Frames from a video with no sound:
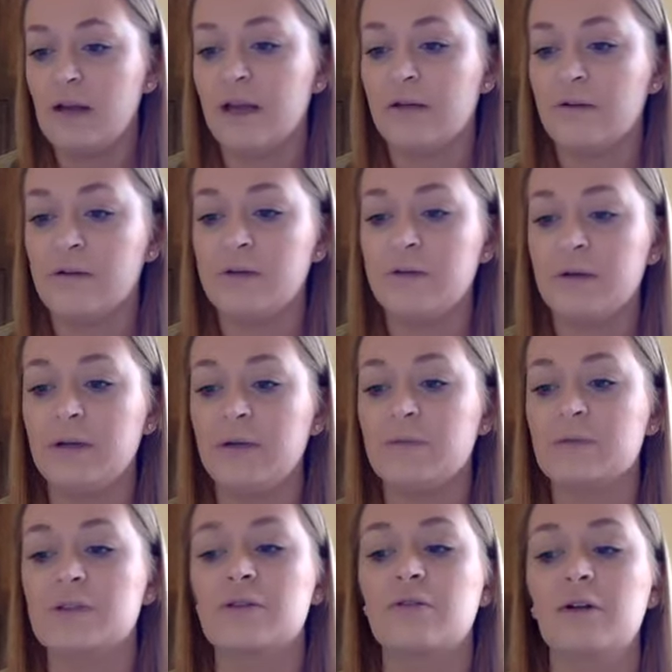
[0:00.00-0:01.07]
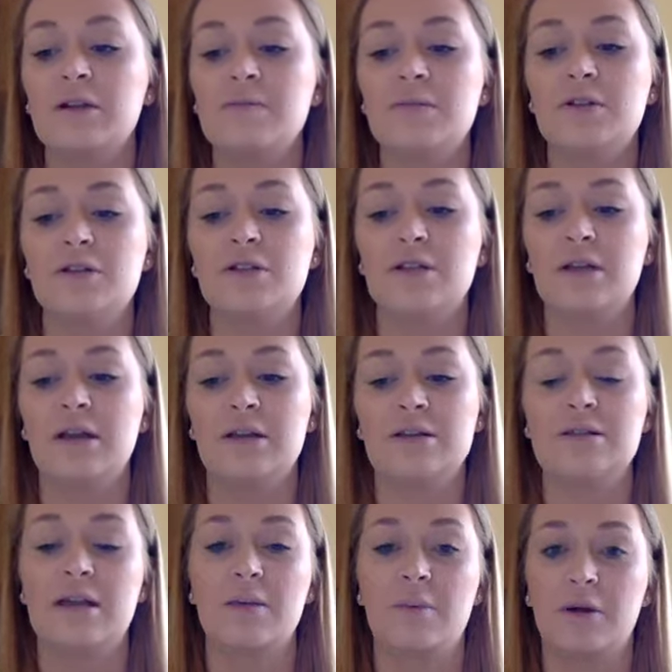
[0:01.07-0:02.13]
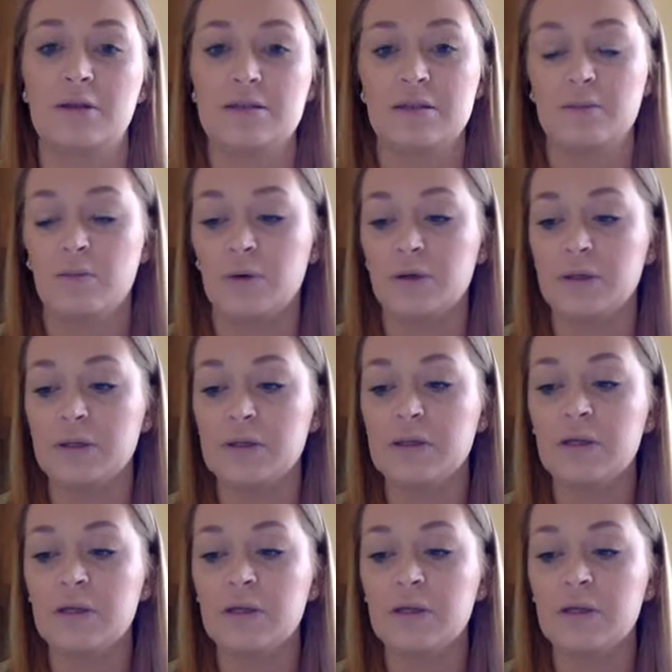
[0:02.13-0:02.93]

Harry Houdini was the greatest magician and escape artist in the world.